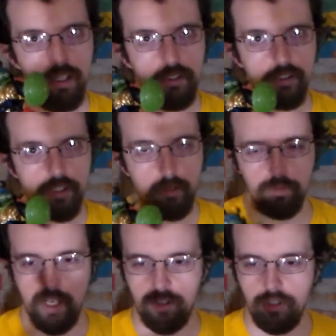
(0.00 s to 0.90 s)
This guy
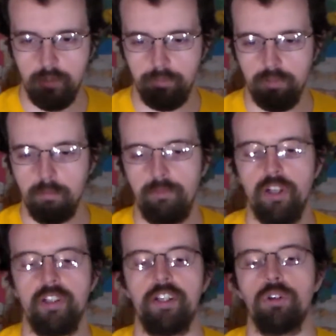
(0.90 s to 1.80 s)
was actually from
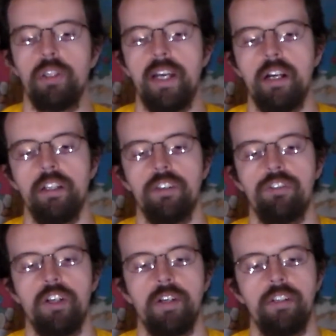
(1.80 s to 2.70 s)
fairly early on in the
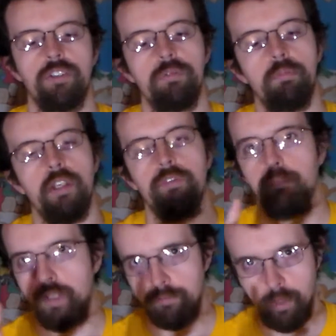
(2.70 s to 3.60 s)
series.
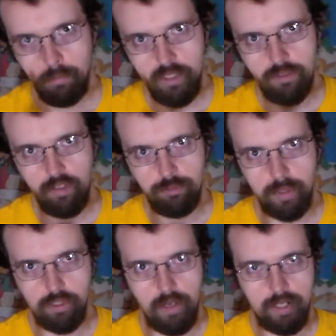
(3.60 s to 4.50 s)
If memory serves
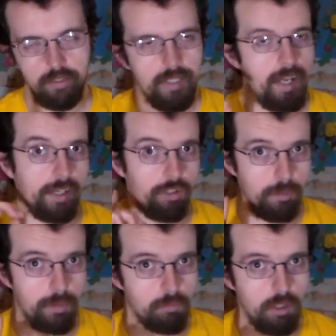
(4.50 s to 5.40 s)
me correctly, I
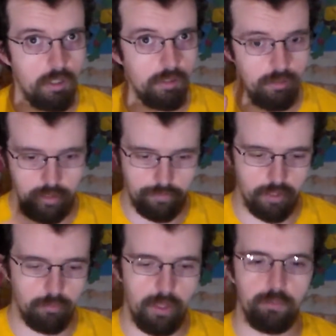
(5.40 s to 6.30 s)
could be wrong. I've
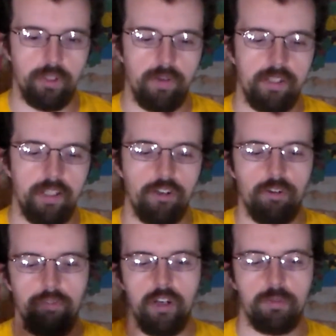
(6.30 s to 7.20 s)
got the website right there to
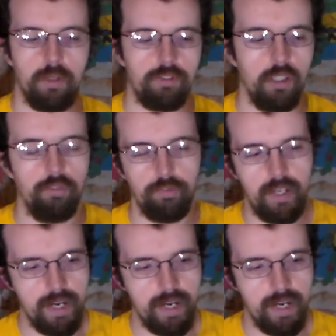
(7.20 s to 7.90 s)
refresh myself if I